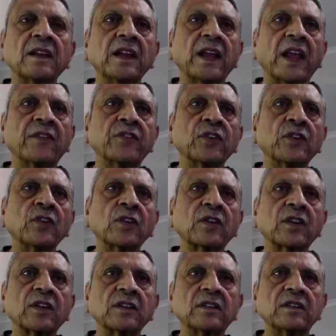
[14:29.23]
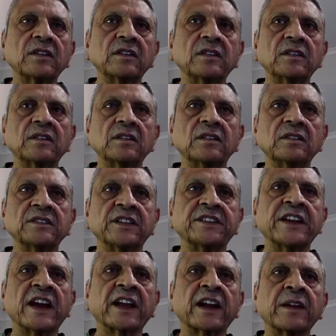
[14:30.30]
If you look the
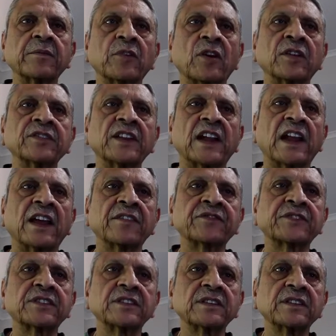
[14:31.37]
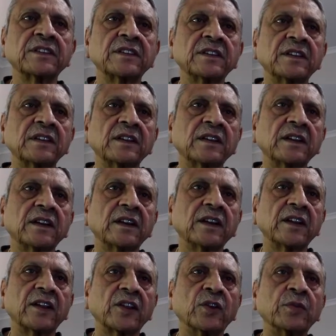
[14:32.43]
diagram on the left,
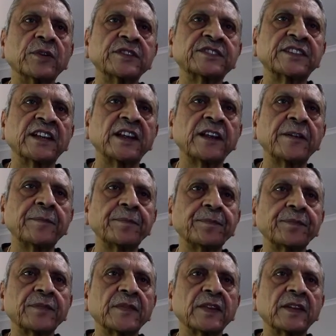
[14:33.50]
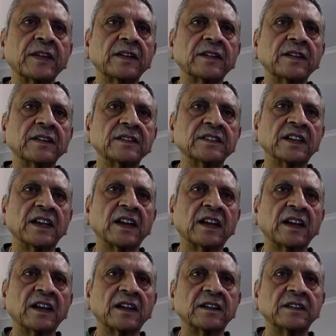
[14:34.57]
you will see
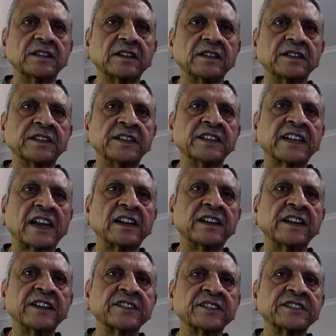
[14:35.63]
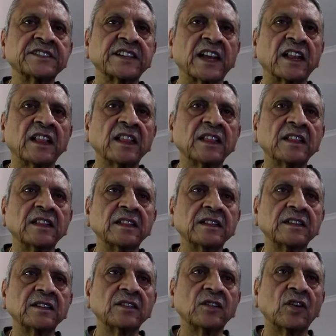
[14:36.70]
the desalination cell
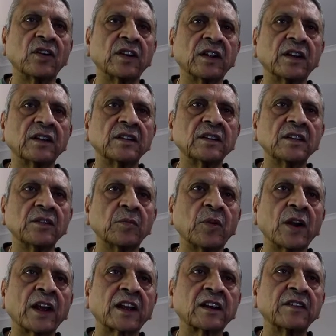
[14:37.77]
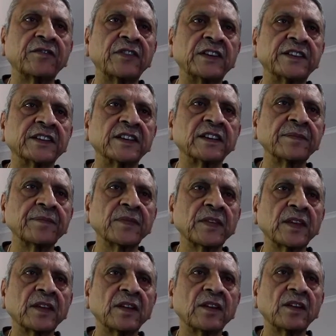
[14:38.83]
or molecular filter
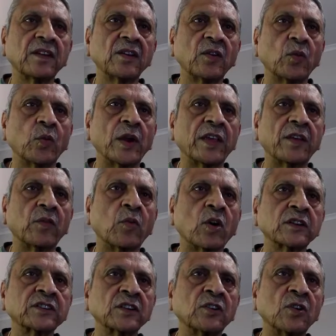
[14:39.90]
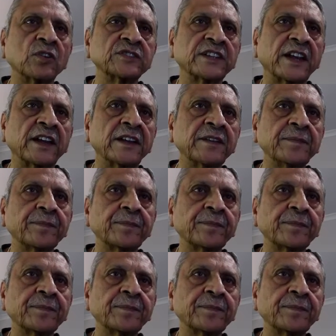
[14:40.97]
where the water goes in